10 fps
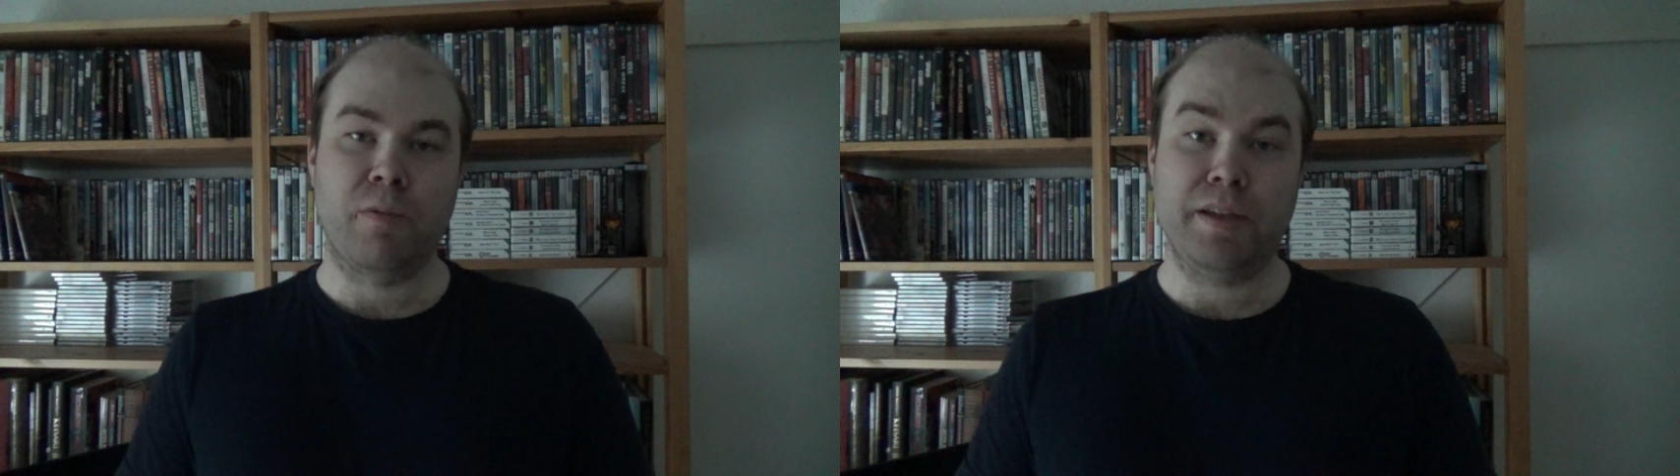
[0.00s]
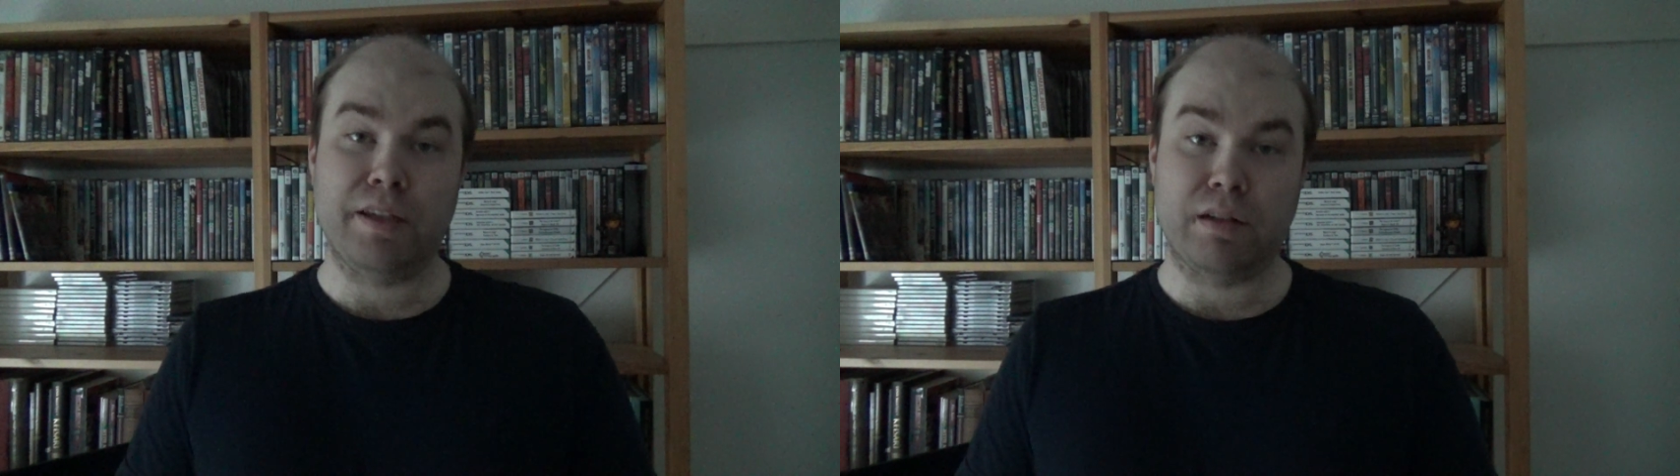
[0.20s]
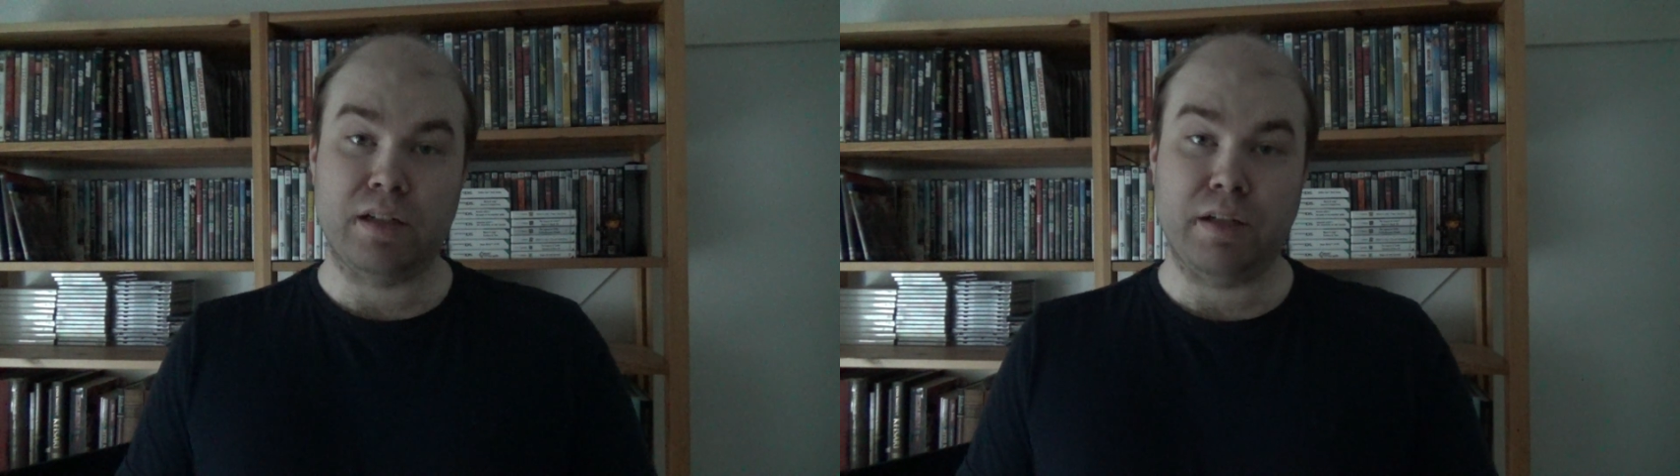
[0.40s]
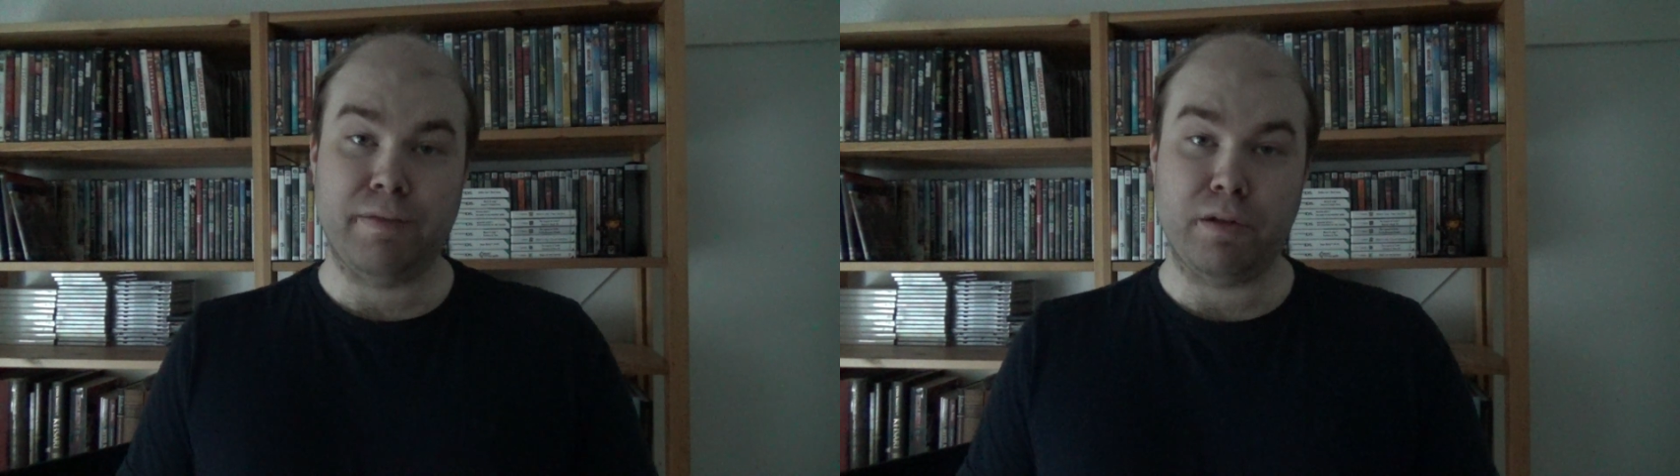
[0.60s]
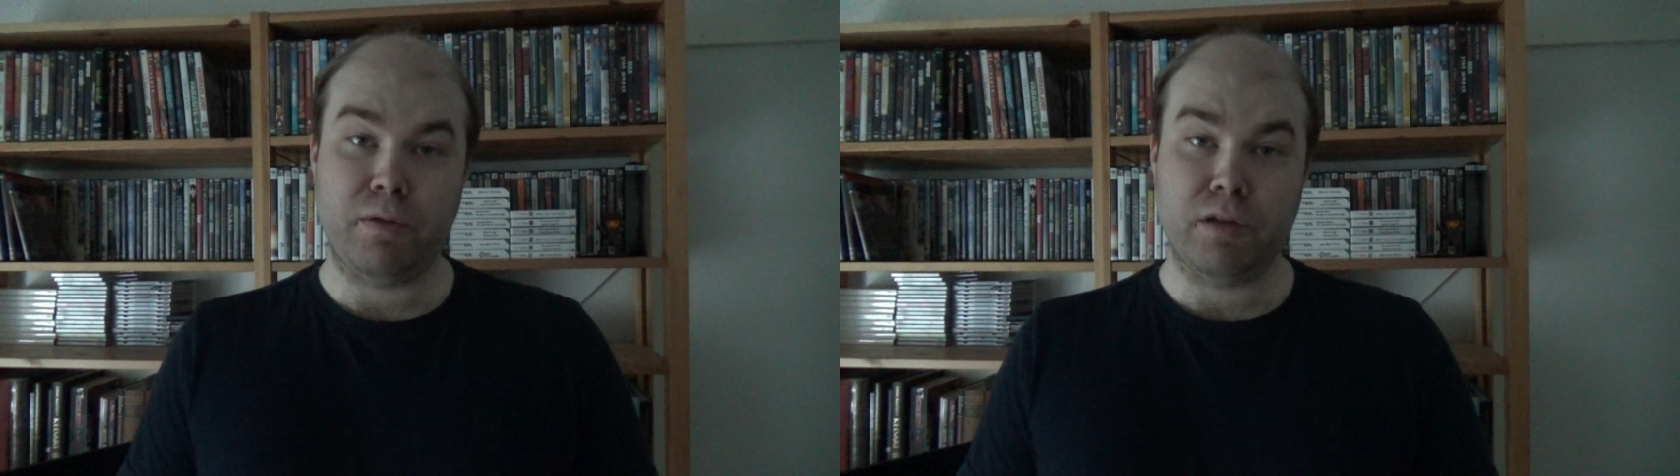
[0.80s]
veteran
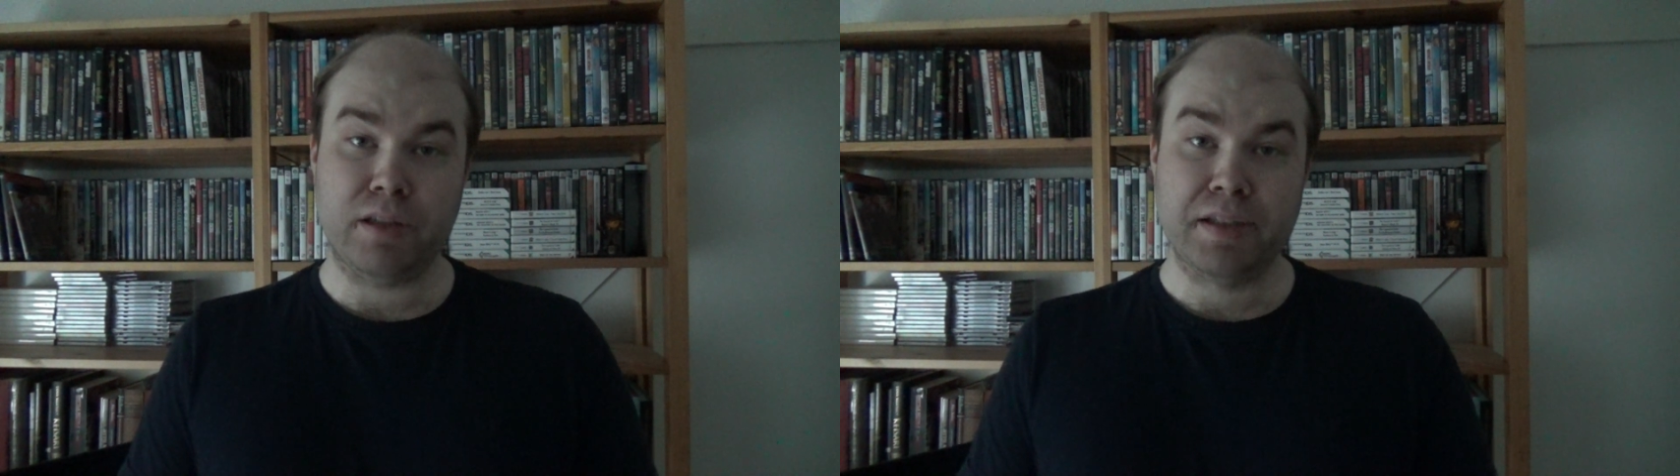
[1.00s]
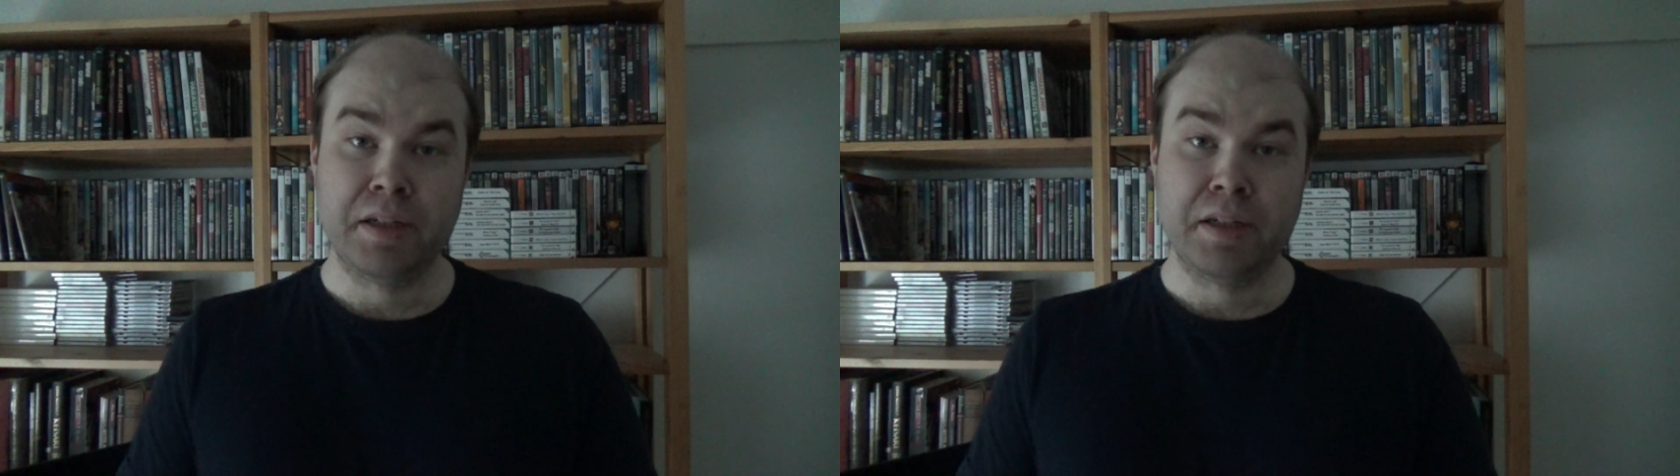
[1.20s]
difficulty.